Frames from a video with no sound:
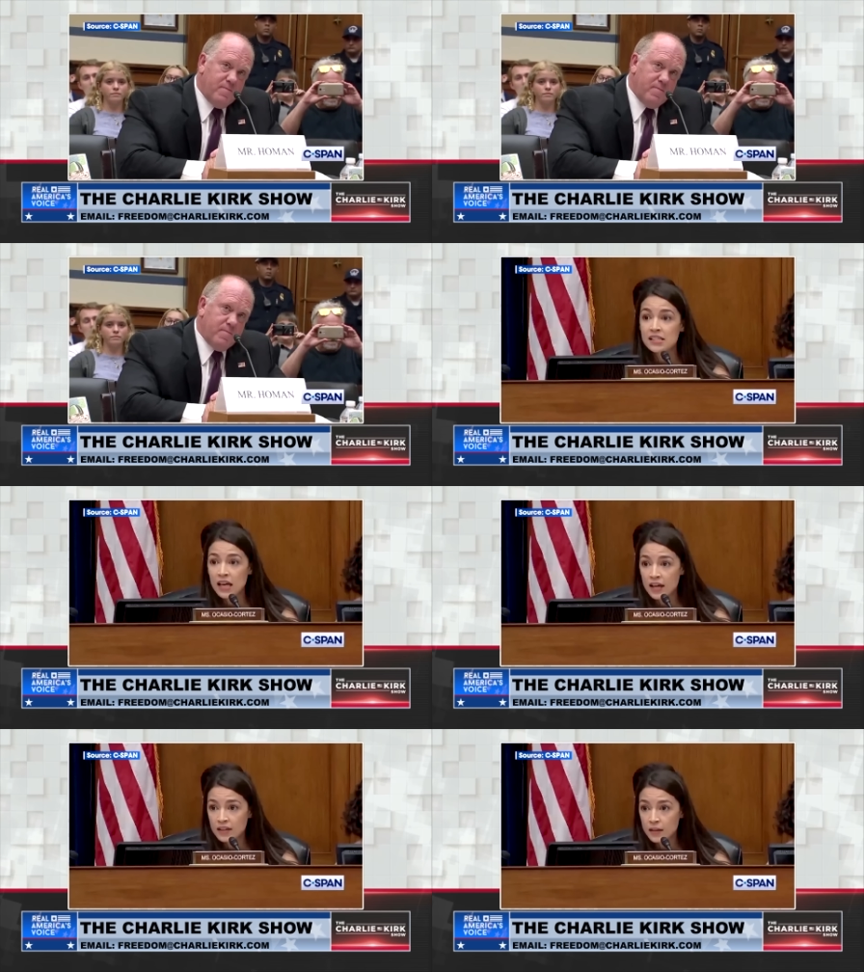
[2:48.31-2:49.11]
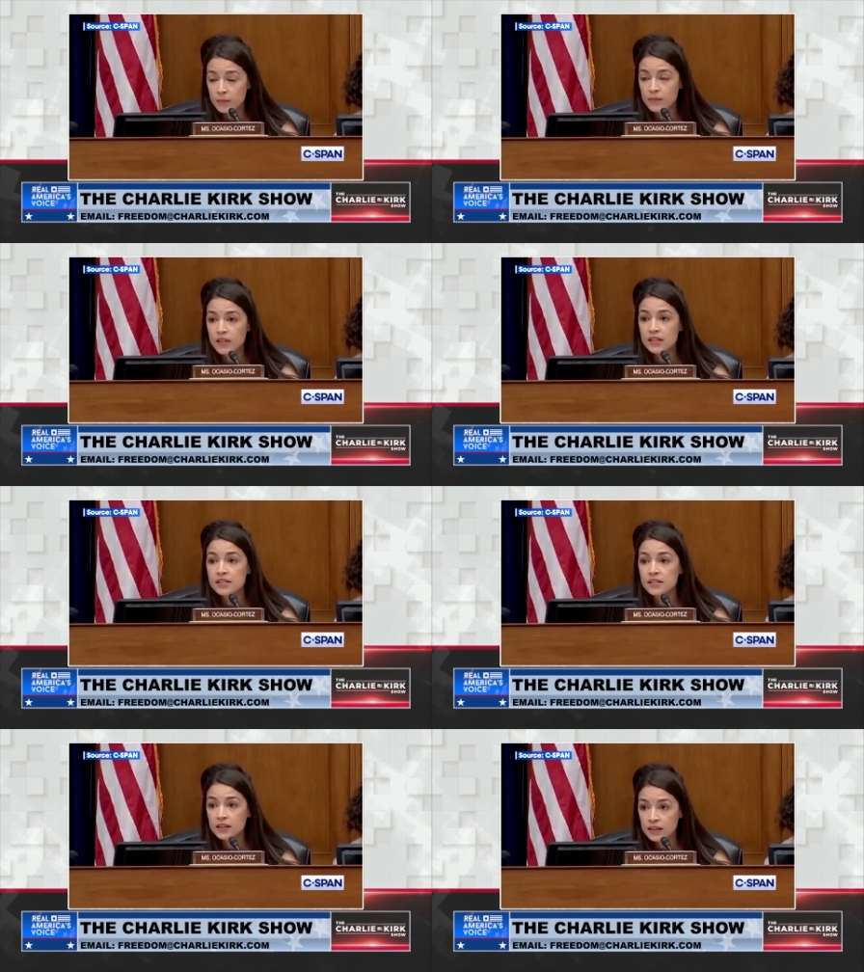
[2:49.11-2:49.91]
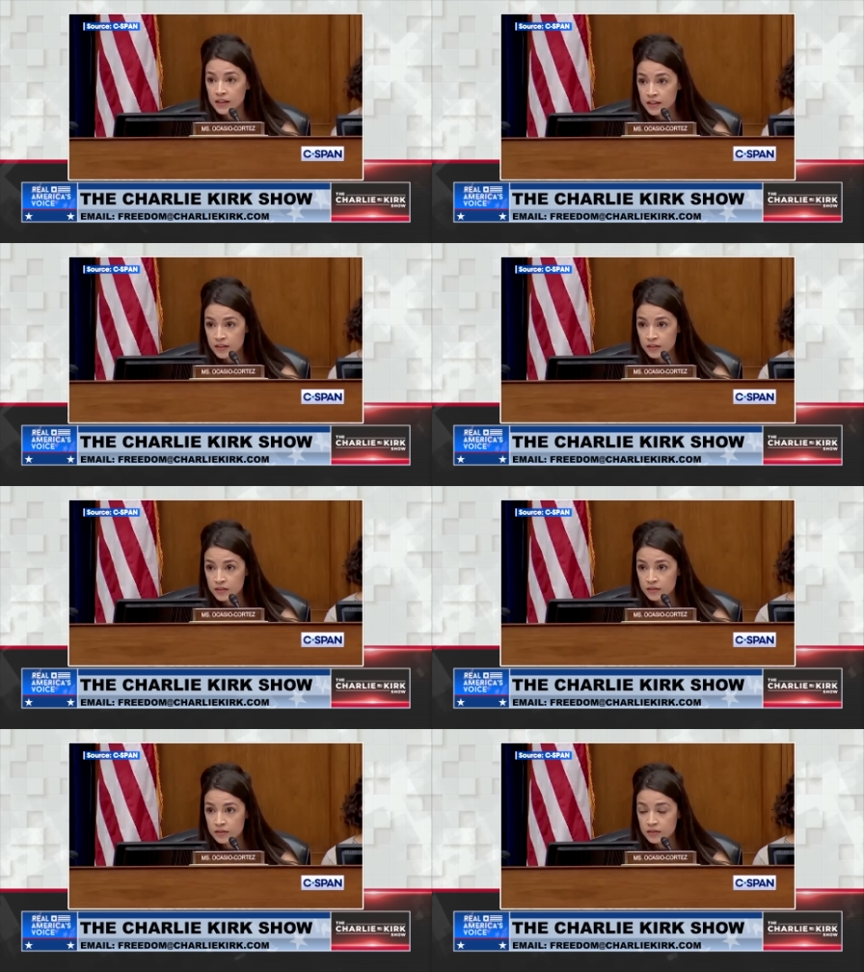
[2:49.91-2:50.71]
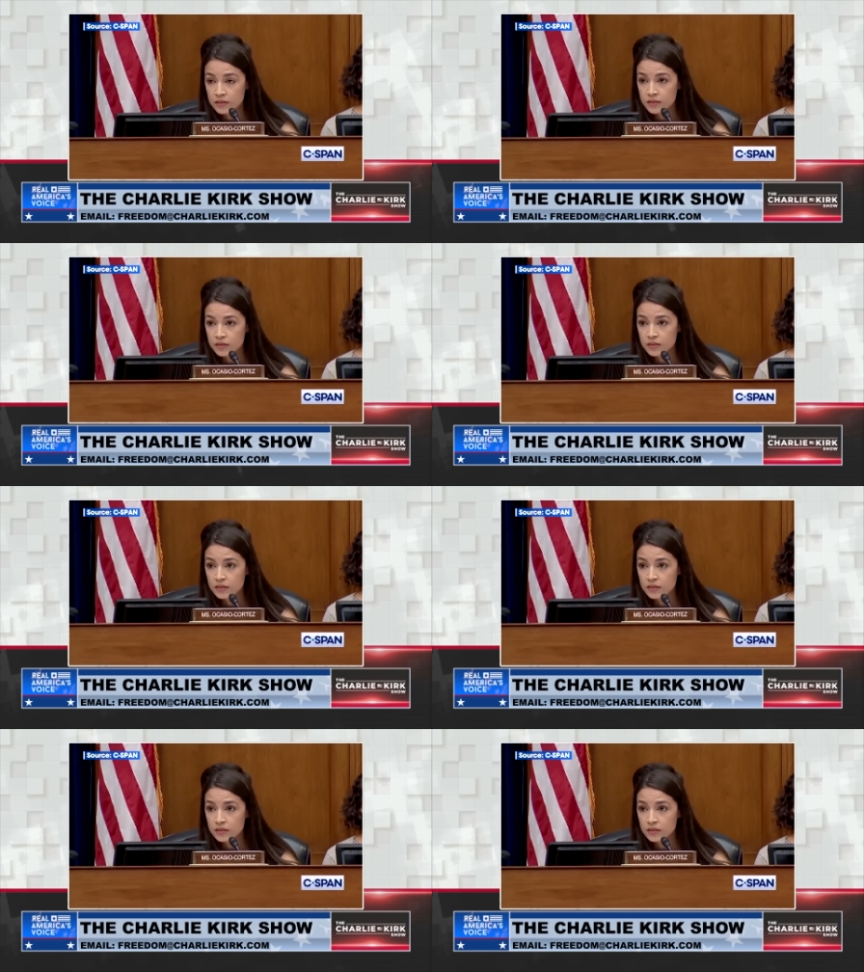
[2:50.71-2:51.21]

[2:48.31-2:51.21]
Seeking asylum is legal. If you want to